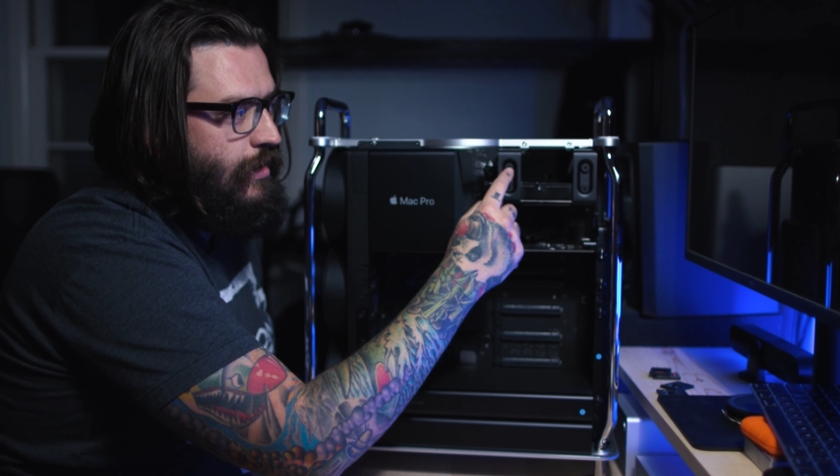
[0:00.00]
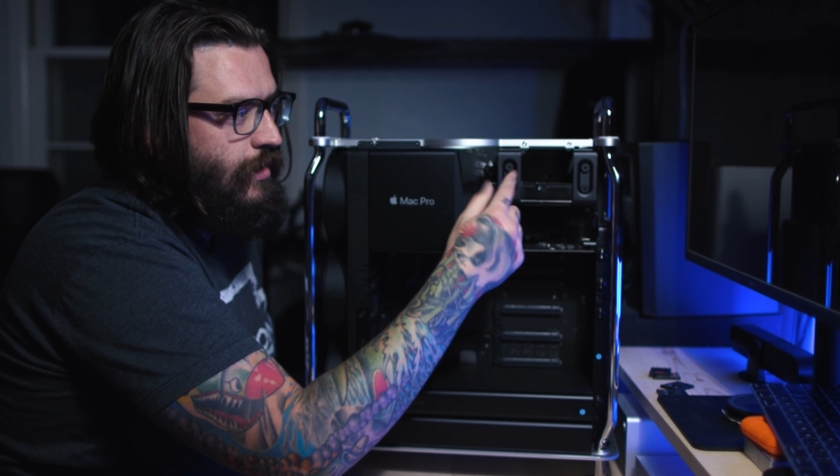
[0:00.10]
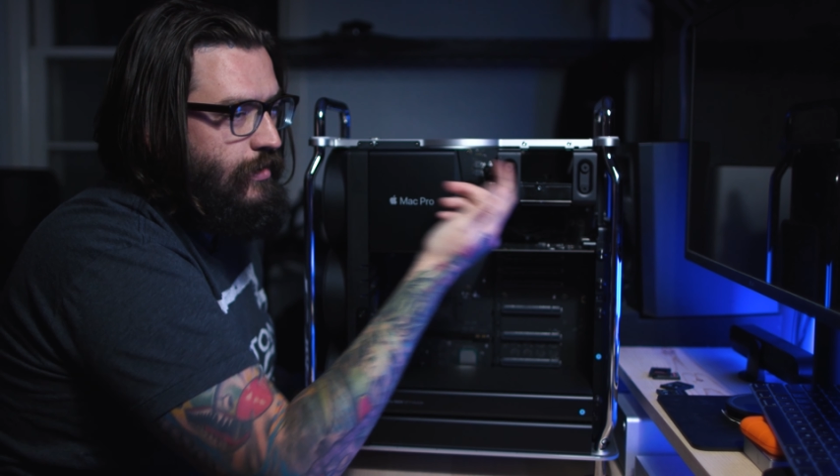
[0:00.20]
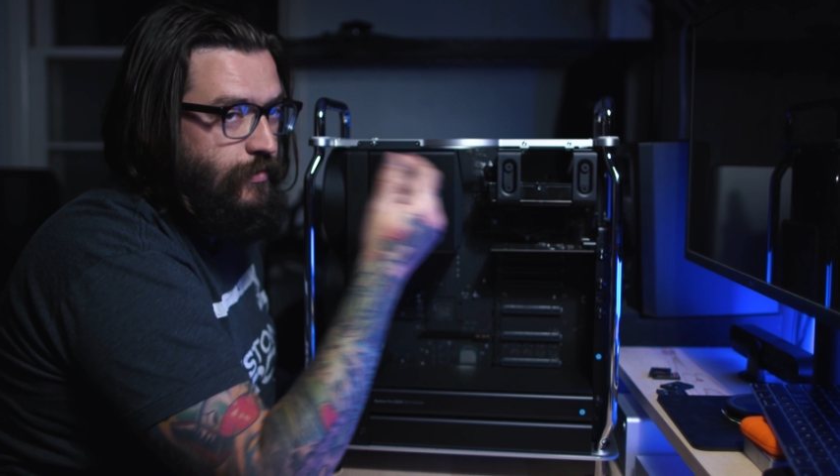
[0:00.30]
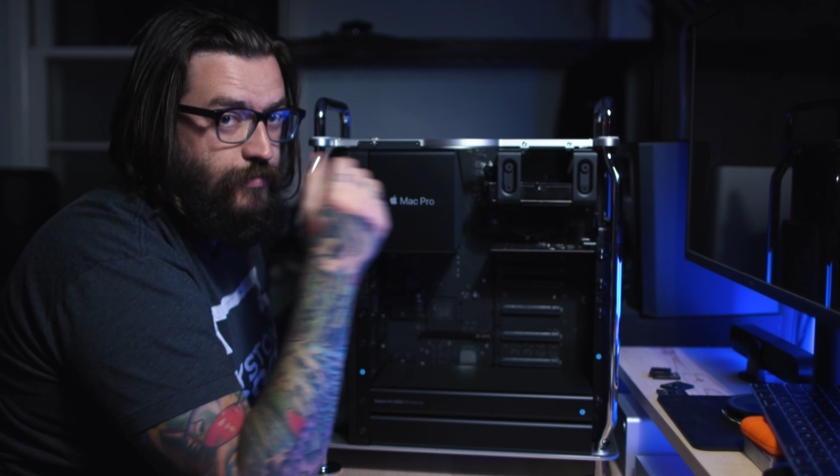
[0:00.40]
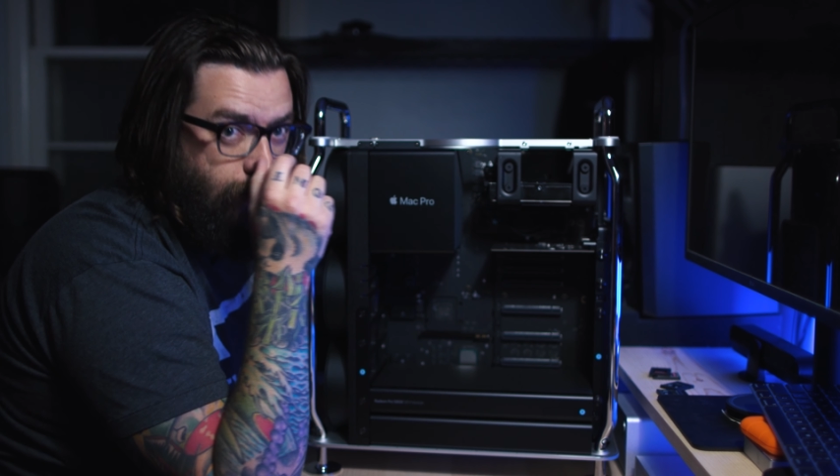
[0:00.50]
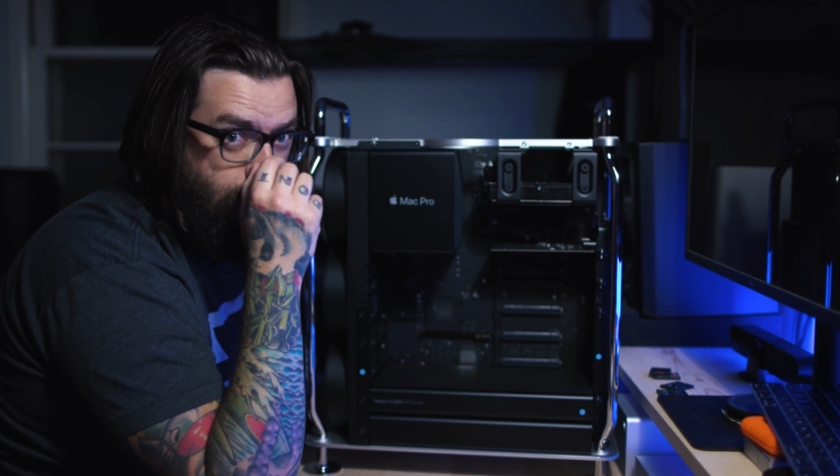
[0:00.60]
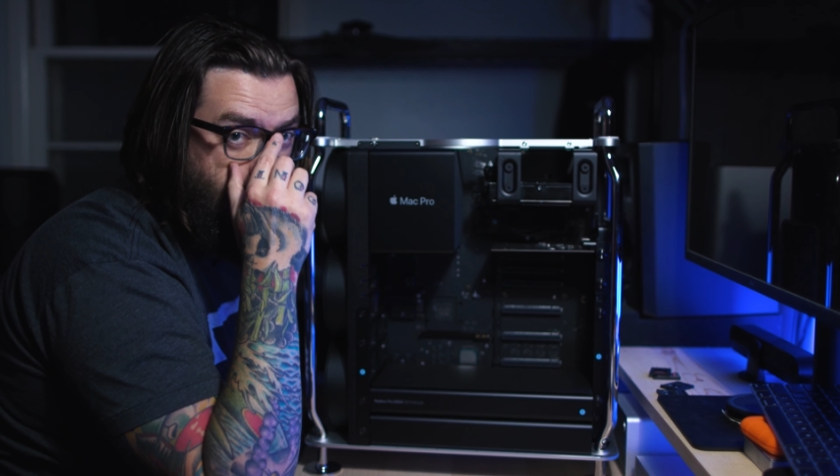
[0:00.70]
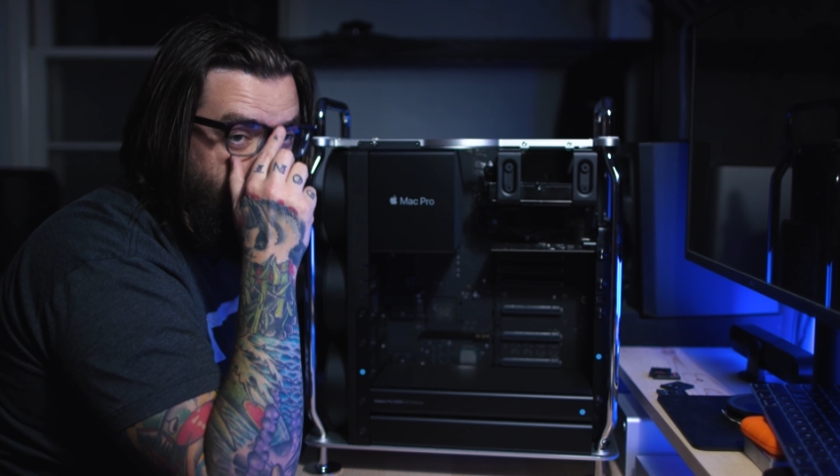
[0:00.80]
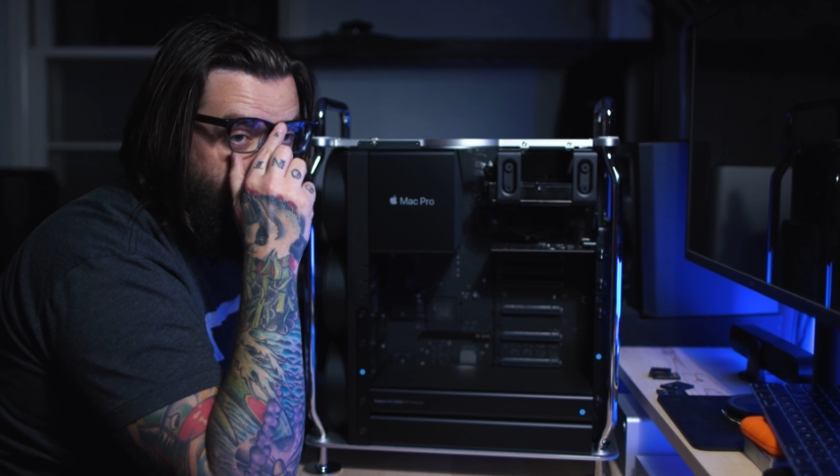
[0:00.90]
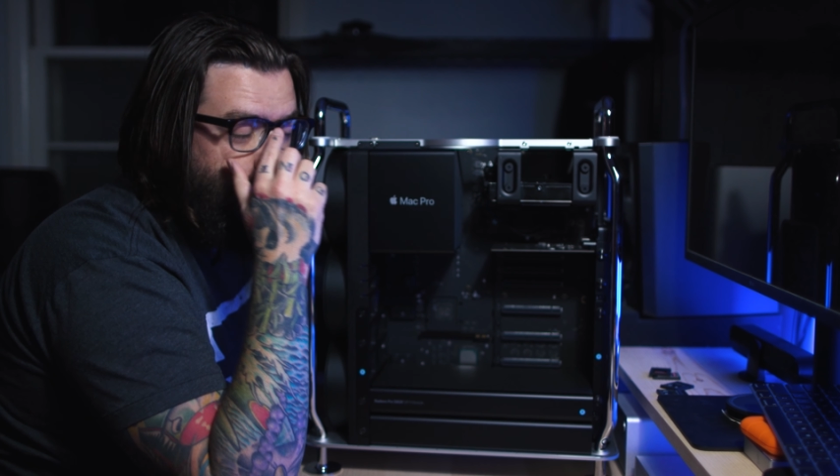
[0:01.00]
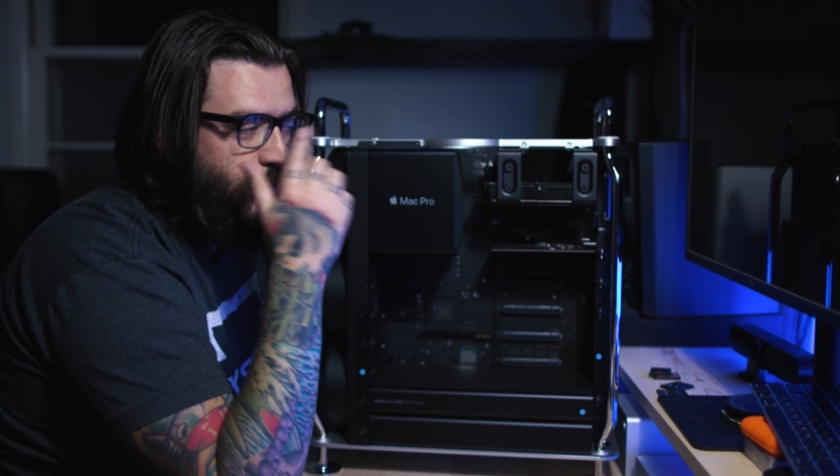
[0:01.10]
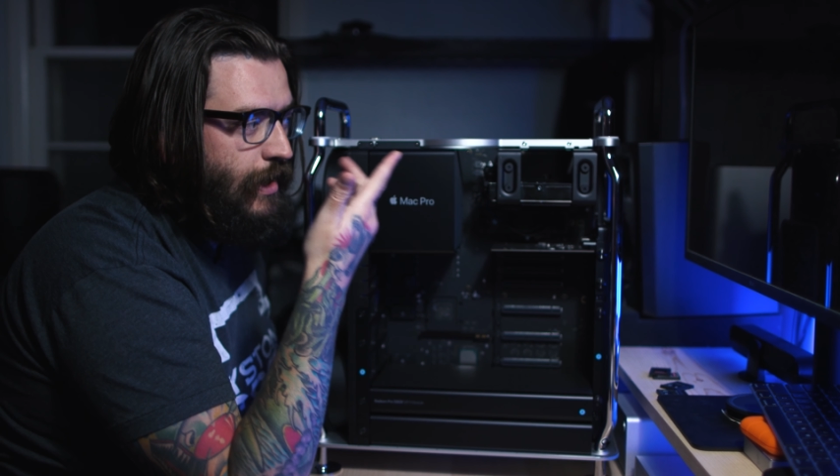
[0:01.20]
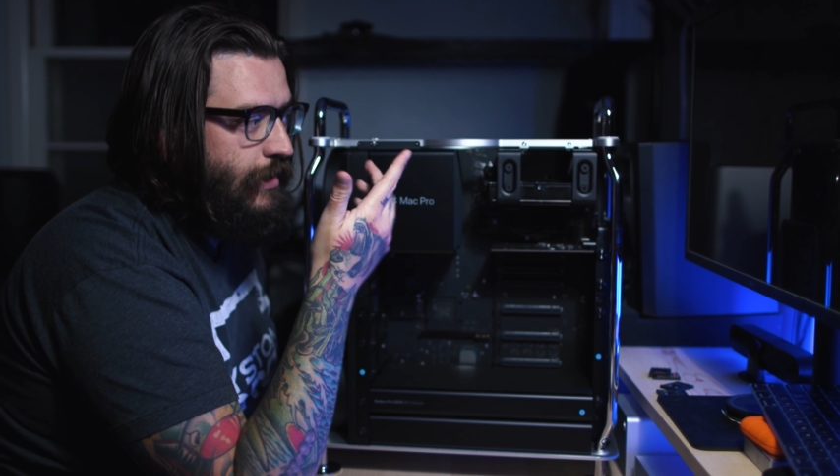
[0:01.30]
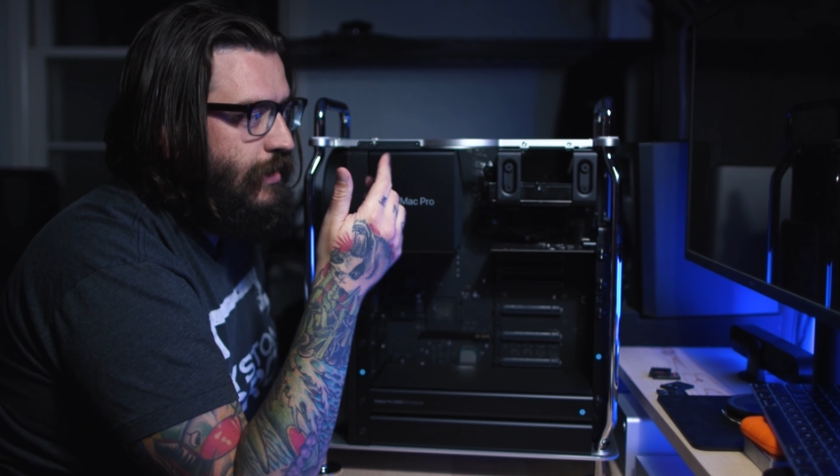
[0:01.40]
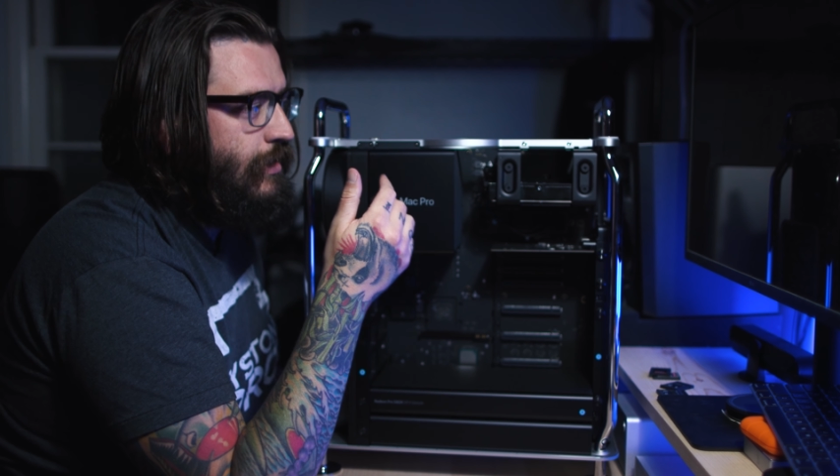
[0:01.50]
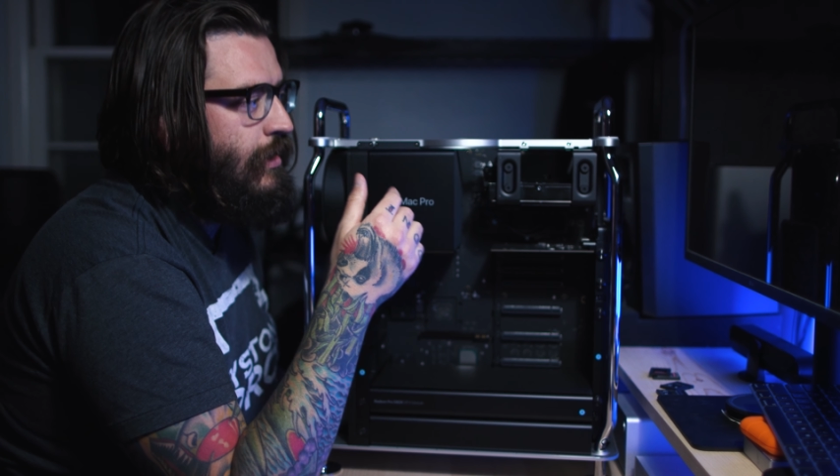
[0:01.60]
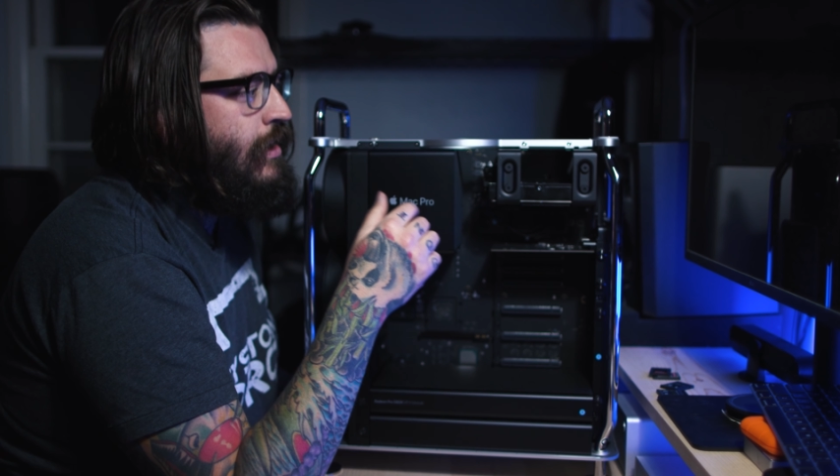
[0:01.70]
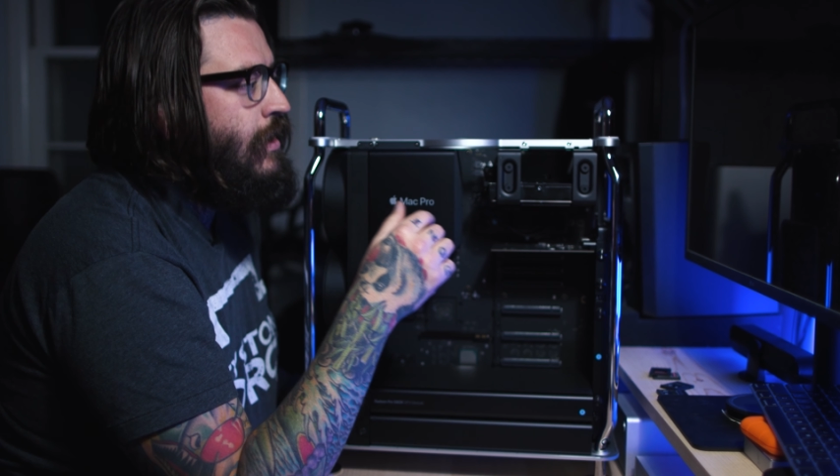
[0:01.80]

a Phillips head to put them back in.